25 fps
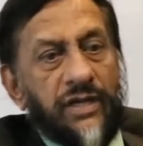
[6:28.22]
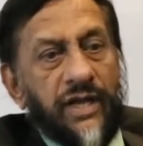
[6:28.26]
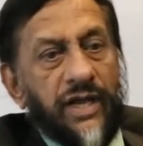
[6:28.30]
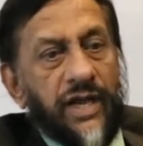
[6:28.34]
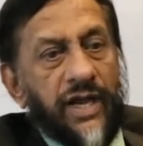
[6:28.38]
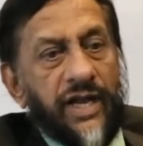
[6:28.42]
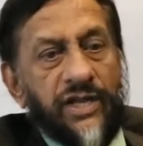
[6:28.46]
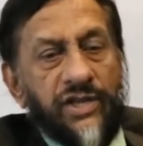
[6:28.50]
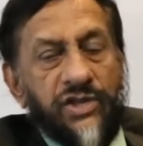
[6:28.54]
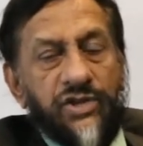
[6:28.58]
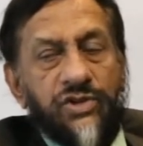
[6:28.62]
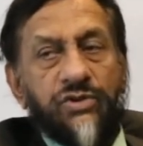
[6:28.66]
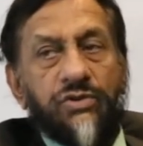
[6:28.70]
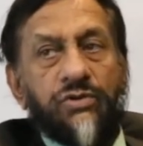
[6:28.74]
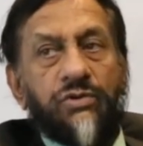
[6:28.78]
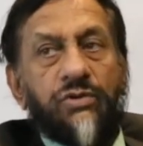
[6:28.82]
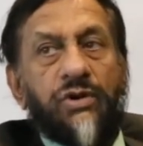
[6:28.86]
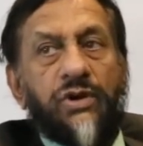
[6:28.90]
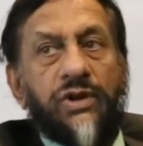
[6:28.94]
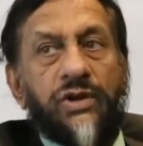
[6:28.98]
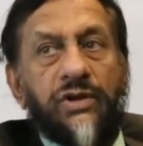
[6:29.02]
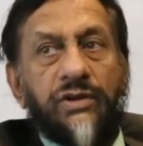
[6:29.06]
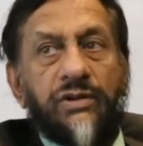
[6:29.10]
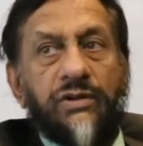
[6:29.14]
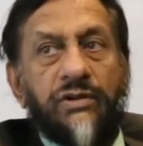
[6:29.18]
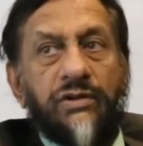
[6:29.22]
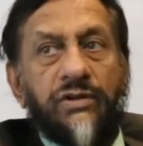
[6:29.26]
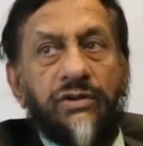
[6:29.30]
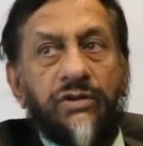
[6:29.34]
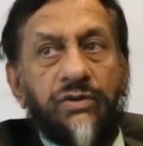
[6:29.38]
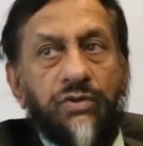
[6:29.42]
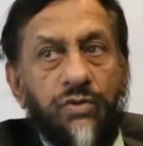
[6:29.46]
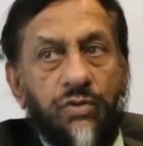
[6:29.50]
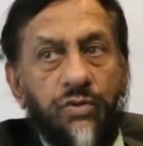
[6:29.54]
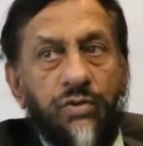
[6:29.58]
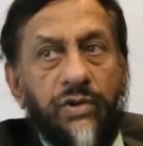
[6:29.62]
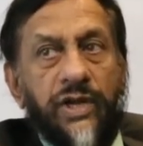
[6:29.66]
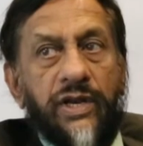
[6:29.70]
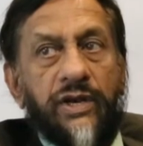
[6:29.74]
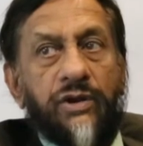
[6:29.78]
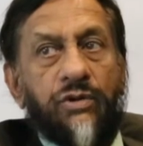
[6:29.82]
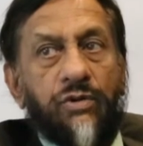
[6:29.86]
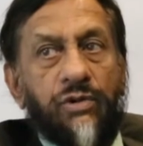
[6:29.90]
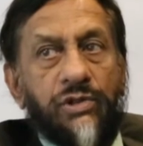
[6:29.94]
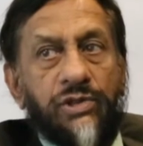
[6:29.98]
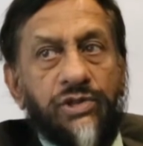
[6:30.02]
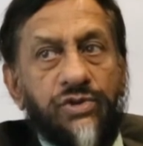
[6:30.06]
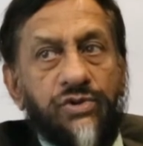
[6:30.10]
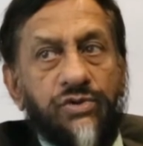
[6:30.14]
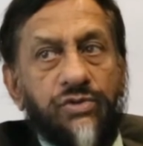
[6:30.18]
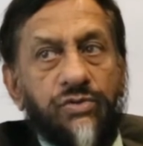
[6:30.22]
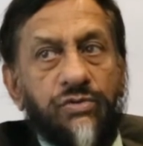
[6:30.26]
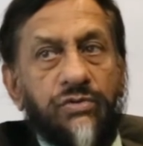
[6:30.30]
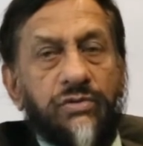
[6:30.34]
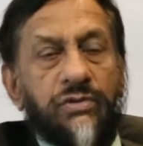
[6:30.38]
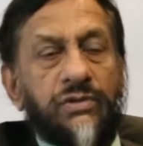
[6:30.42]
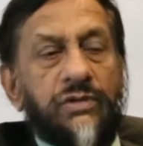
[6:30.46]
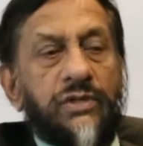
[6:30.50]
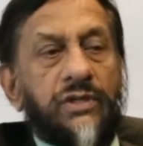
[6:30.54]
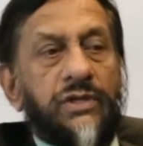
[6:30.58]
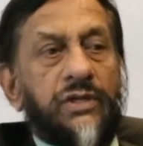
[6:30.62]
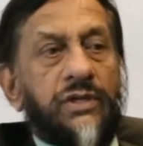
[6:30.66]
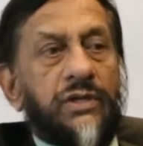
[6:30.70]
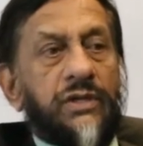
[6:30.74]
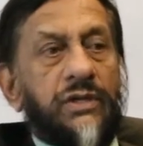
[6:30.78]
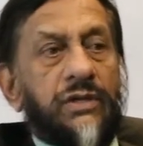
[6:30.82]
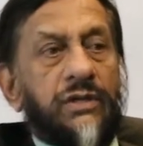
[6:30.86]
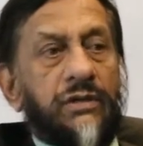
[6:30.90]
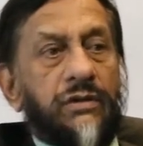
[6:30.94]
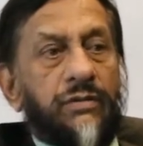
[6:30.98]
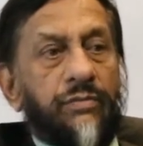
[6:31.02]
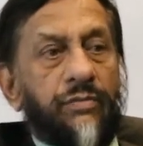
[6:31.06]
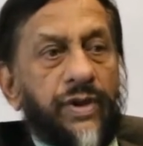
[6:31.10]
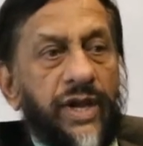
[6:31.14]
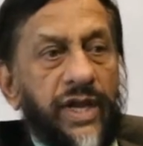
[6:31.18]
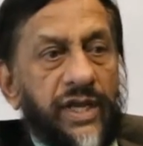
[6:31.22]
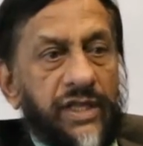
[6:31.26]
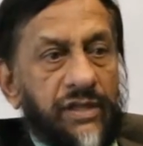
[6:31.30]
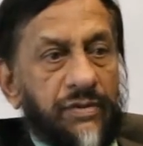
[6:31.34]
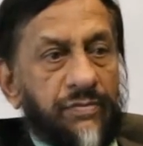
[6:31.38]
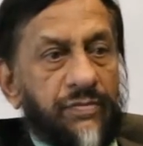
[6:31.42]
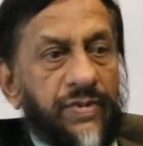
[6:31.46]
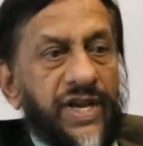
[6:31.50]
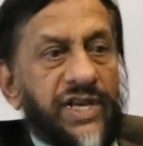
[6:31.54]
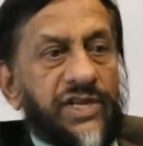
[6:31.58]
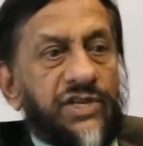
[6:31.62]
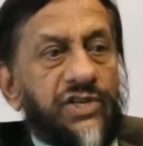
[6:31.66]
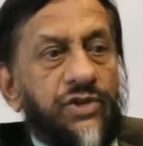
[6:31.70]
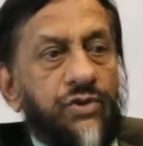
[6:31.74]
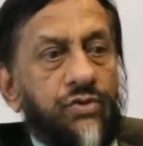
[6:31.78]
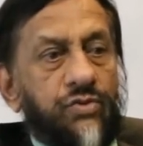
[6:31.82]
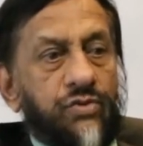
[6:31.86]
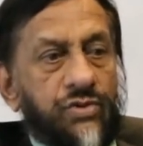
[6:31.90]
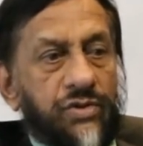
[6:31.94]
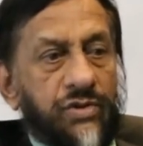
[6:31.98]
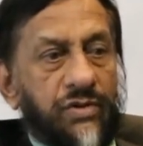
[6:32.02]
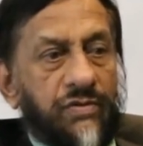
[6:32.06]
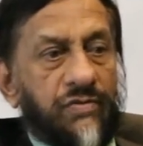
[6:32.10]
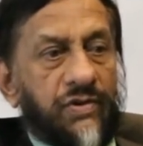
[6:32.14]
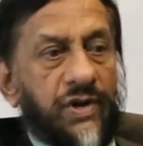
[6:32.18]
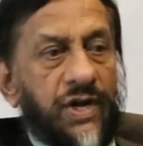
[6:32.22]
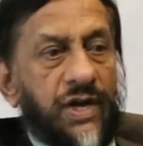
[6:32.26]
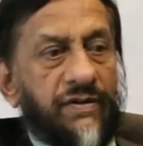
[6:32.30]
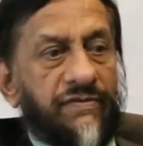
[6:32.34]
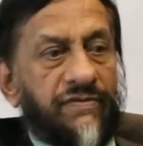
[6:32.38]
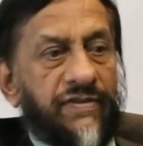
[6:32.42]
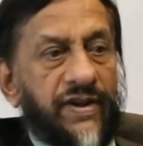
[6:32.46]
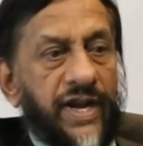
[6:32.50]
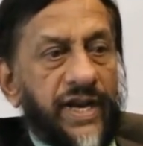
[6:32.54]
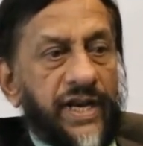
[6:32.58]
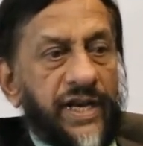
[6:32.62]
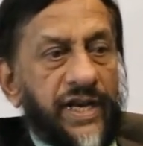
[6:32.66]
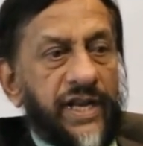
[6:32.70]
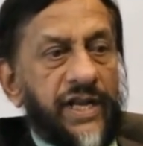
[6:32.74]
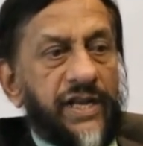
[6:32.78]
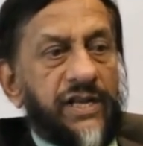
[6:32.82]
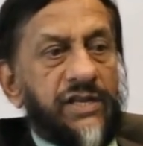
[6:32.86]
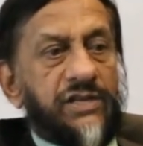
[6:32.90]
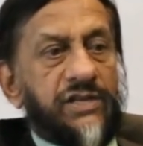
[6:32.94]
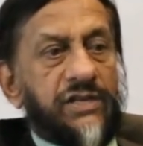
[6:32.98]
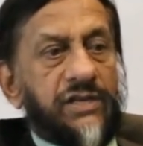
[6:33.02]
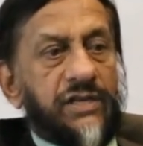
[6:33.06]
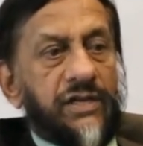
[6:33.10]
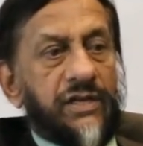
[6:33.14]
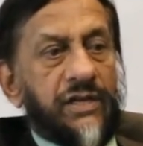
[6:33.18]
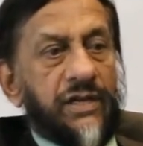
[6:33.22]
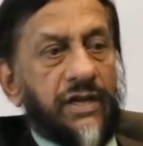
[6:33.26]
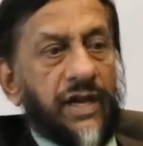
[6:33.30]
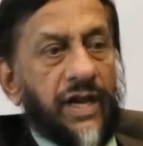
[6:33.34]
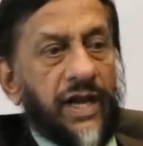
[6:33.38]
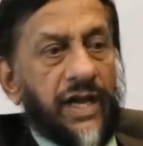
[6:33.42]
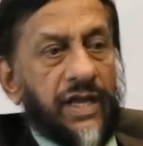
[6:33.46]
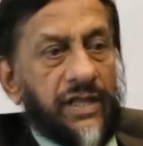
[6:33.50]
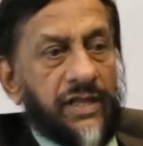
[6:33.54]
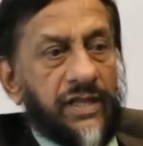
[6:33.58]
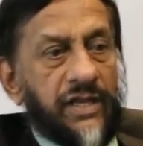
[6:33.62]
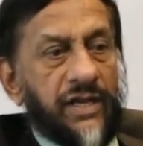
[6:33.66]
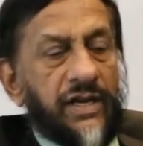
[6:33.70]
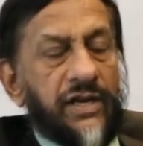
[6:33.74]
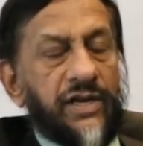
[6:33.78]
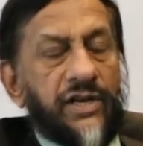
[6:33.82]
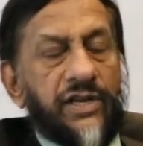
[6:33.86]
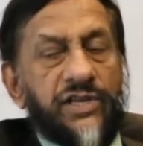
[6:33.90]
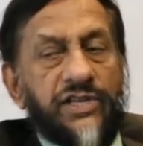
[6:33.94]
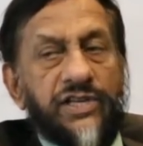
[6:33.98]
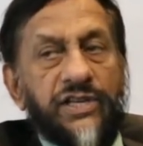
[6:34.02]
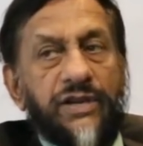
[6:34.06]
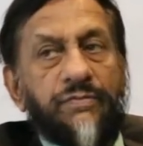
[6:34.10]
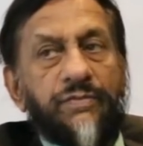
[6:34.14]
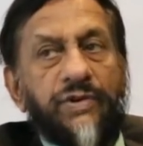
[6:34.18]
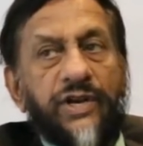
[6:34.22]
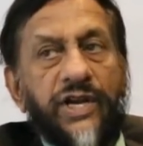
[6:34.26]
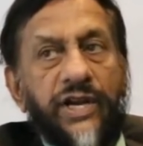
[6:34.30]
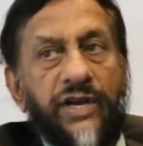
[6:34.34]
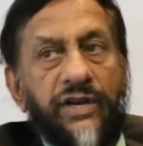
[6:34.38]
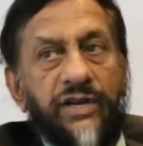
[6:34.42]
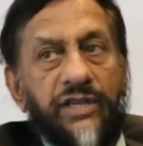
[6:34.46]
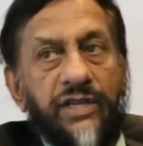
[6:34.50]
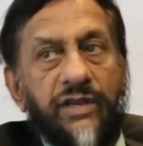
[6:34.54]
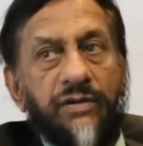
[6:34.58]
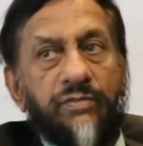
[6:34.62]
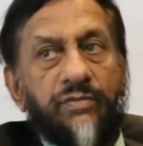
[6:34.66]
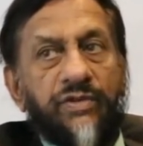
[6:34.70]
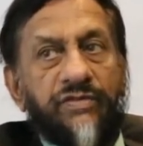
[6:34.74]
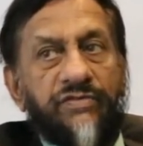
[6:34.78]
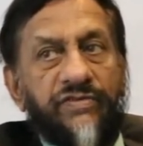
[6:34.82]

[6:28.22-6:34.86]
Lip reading: and so on, who can also make the best use of our findings and then disseminate them